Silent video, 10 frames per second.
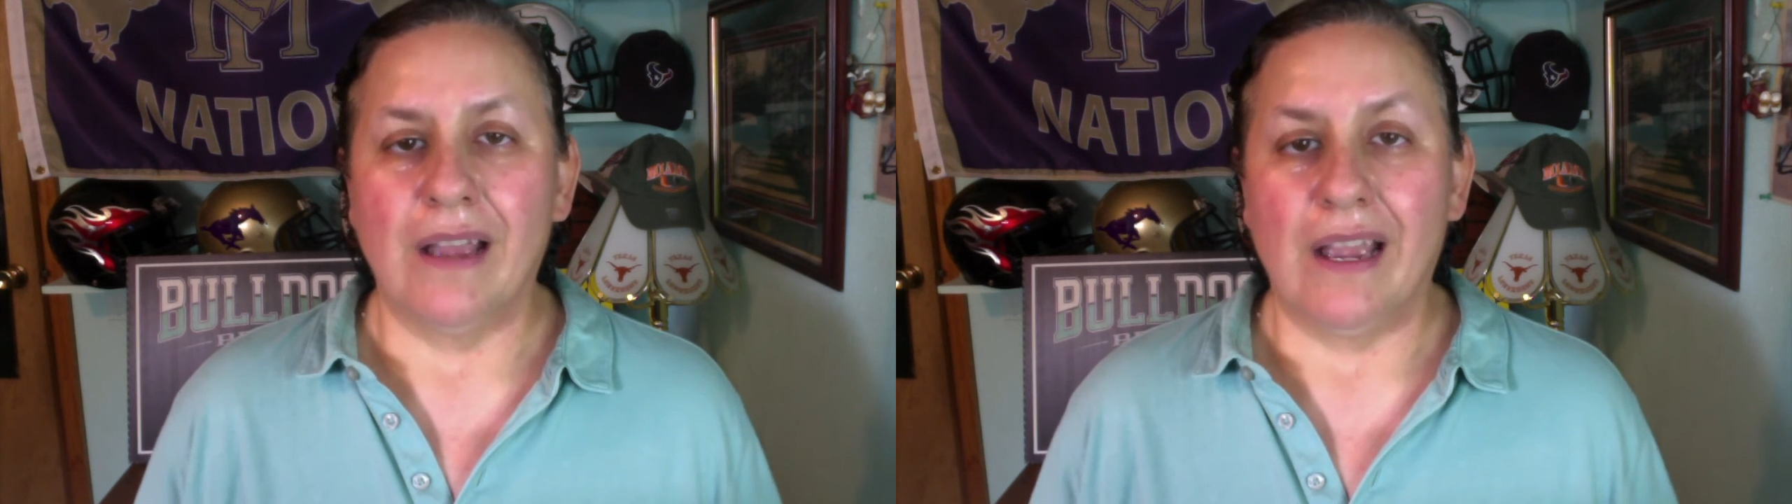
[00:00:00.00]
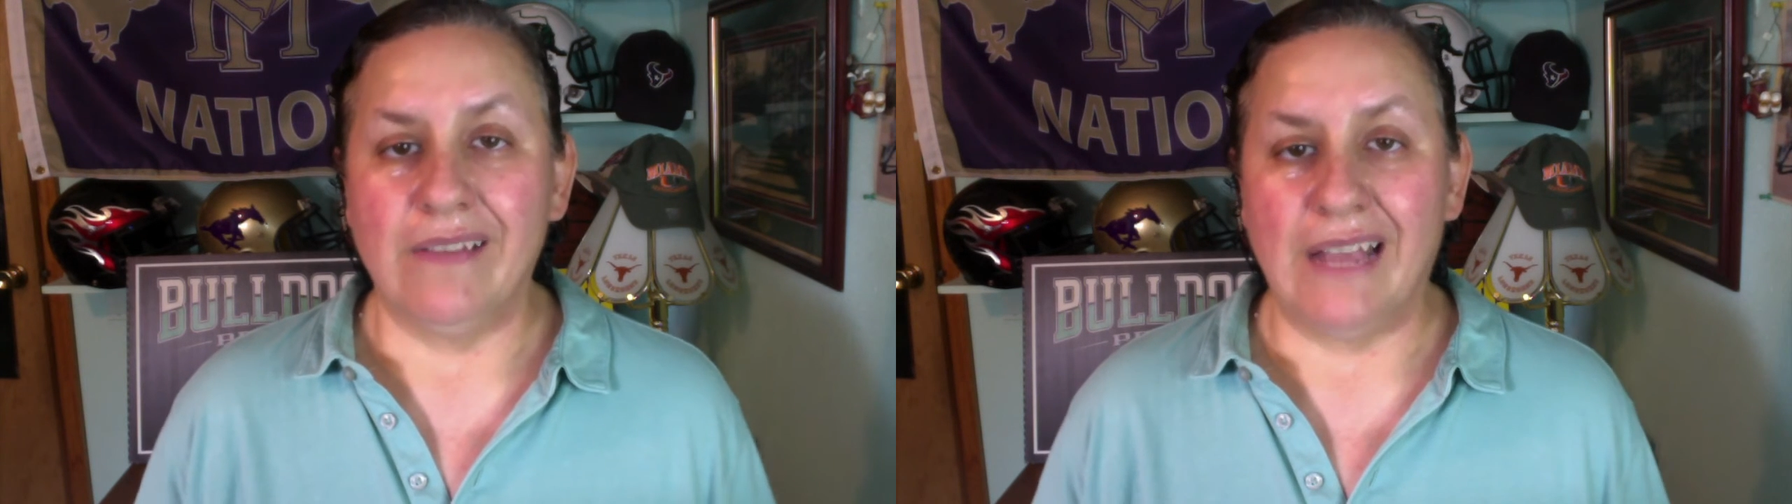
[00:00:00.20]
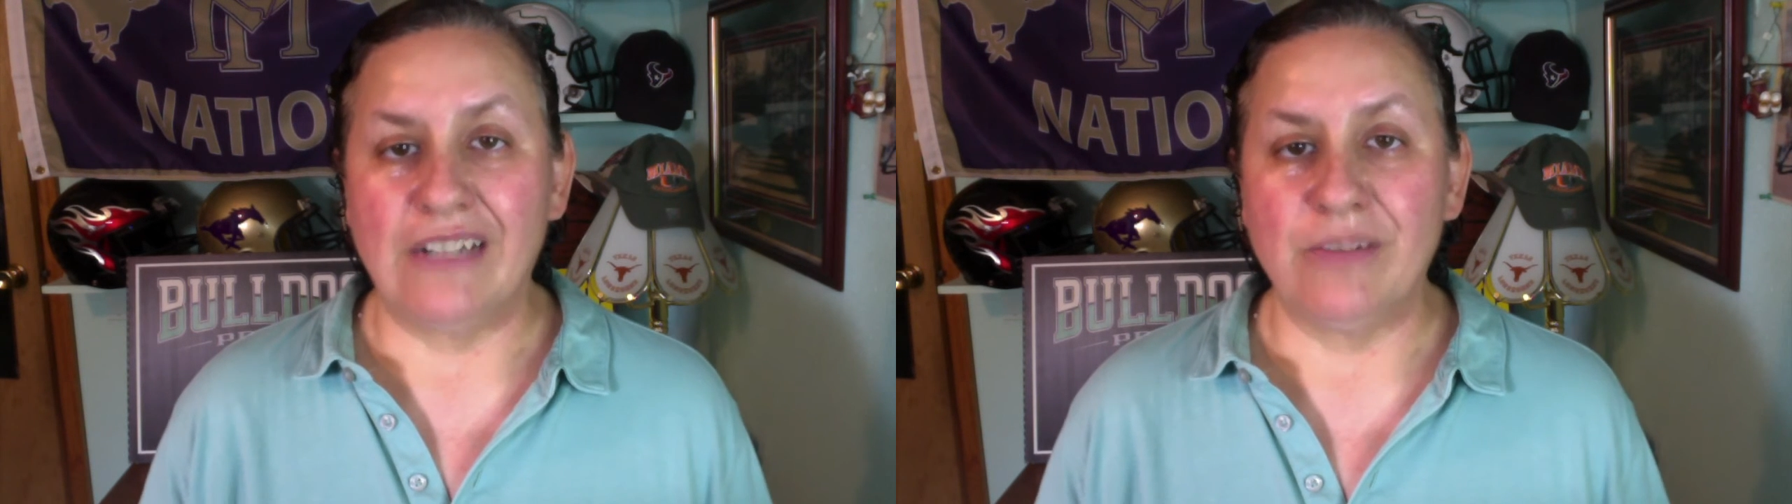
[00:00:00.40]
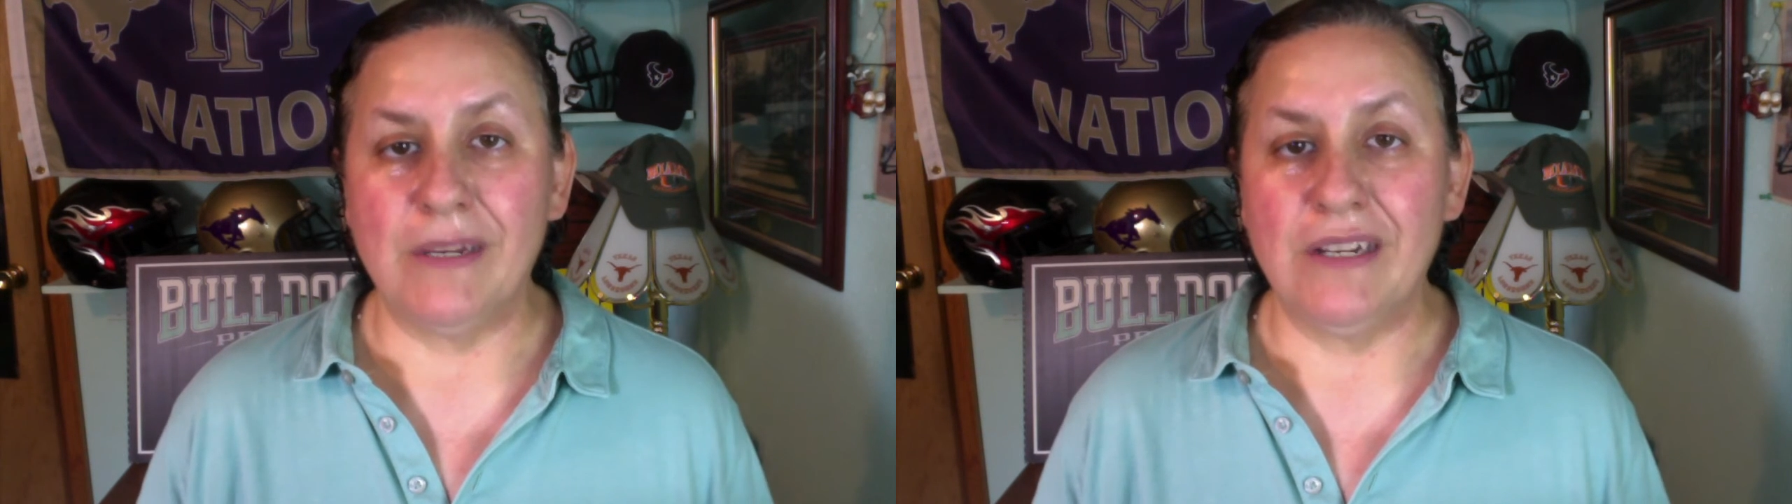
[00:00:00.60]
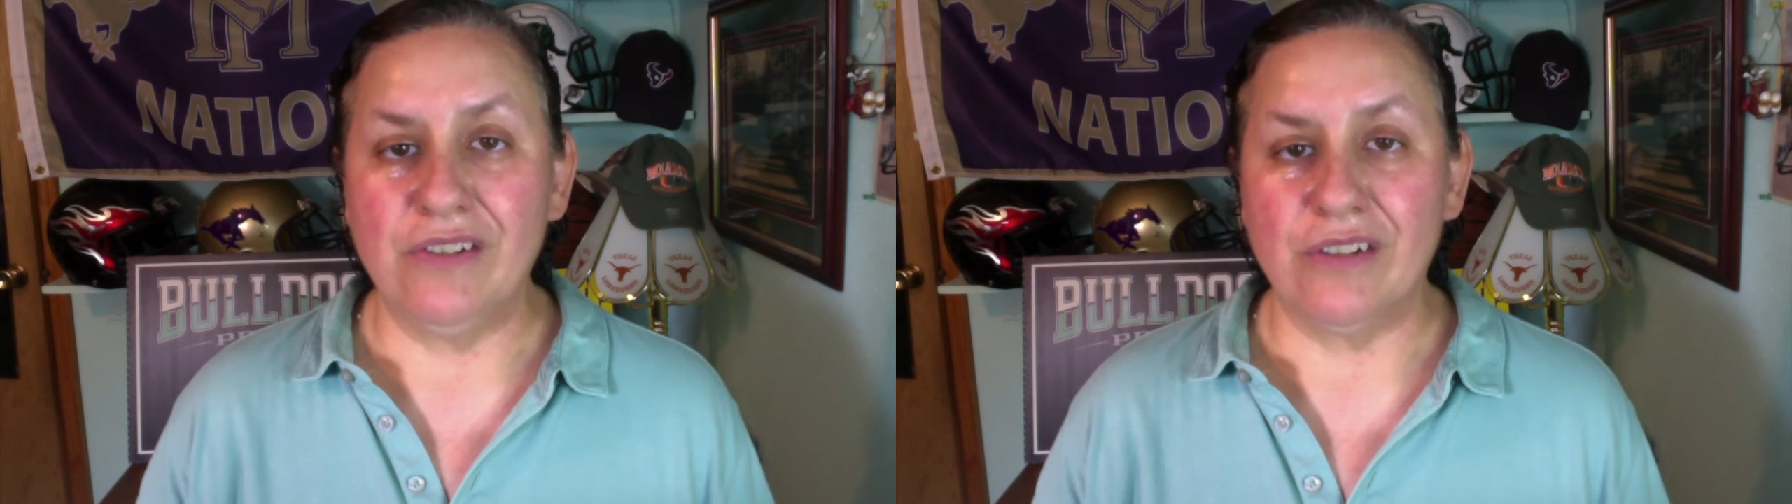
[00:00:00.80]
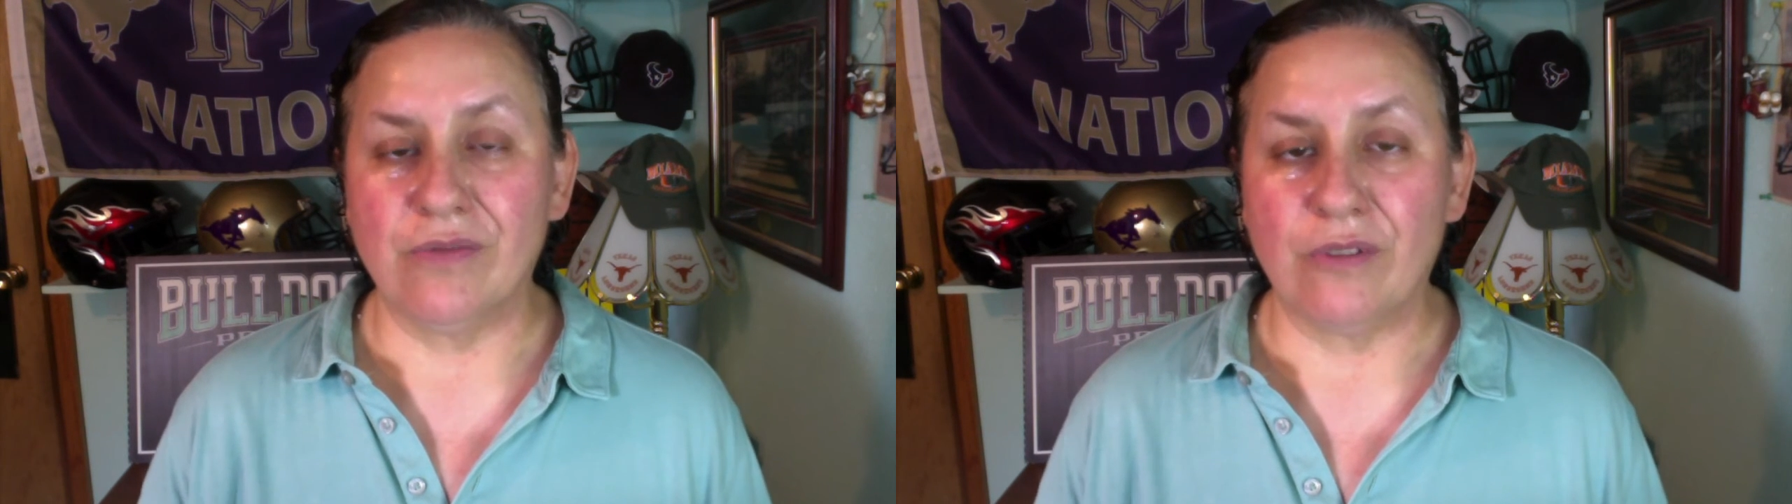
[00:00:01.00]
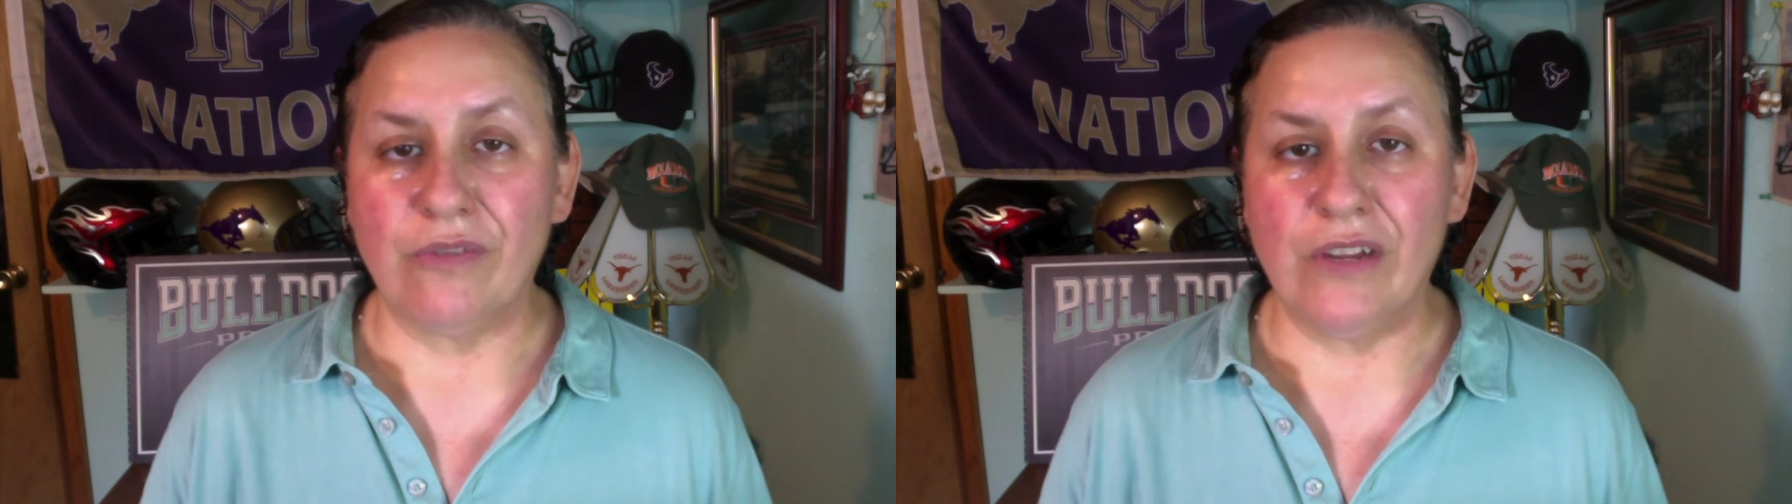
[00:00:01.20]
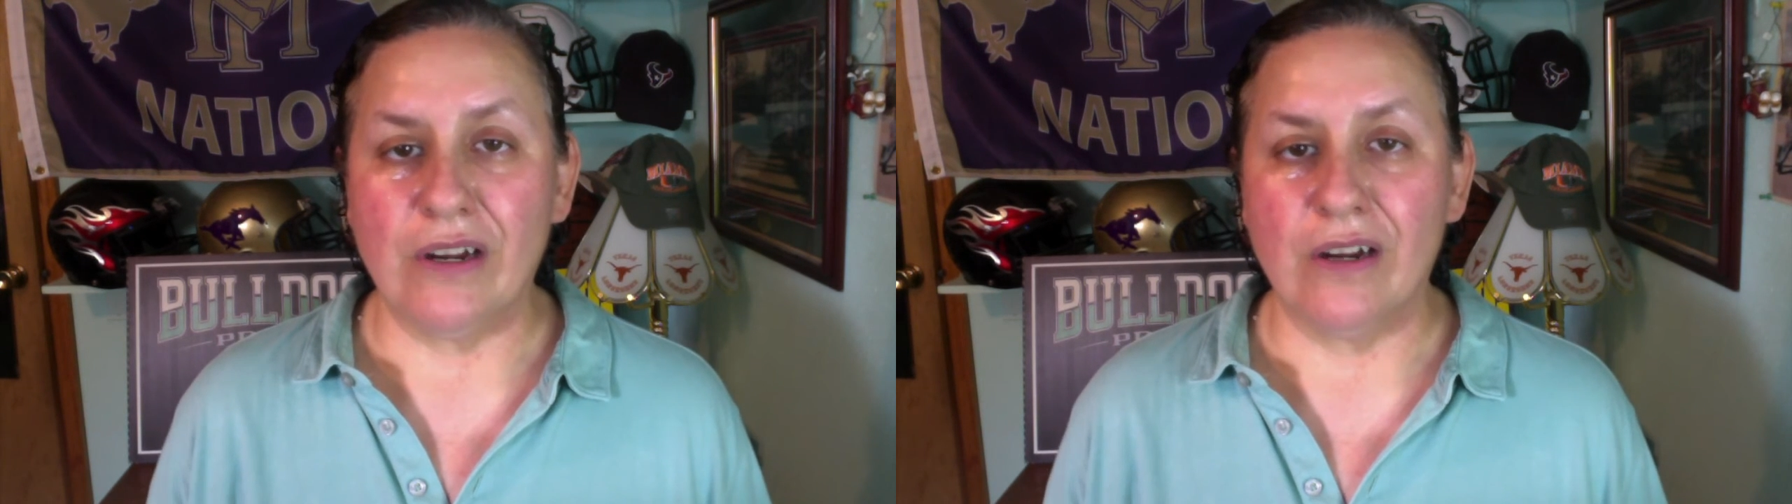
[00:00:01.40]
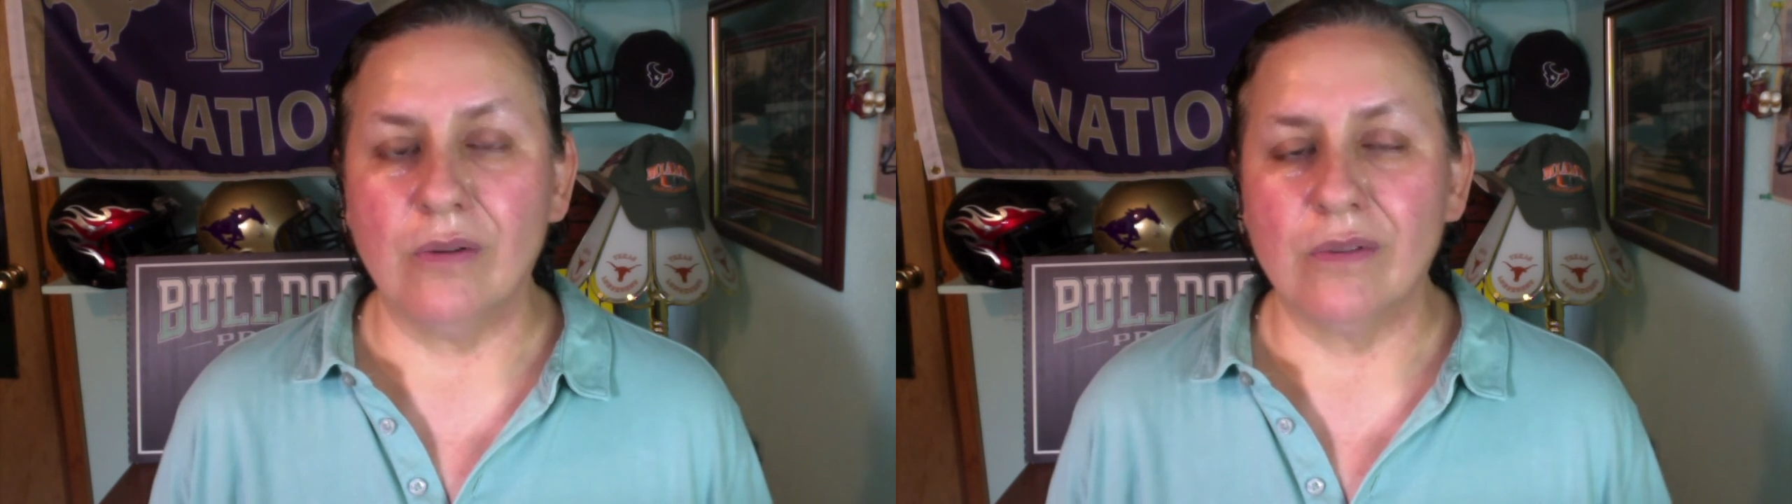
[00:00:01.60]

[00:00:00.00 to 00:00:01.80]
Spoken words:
And that's me, Jennifer Fierro.